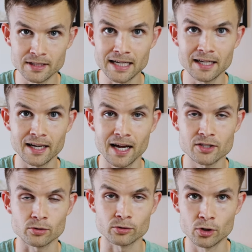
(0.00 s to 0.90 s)
taking an
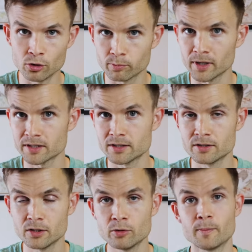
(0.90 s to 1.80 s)
actual toothbrush
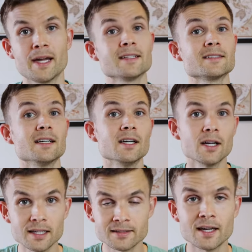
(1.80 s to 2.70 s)
and toothpaste
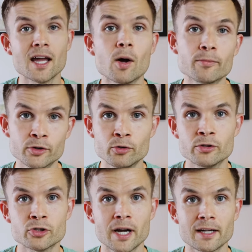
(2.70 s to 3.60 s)
is gonna help do the
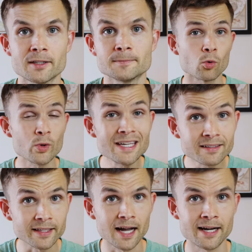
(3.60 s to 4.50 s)
trick. The
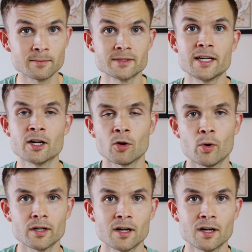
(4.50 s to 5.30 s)
weekly items that you're gonna wanna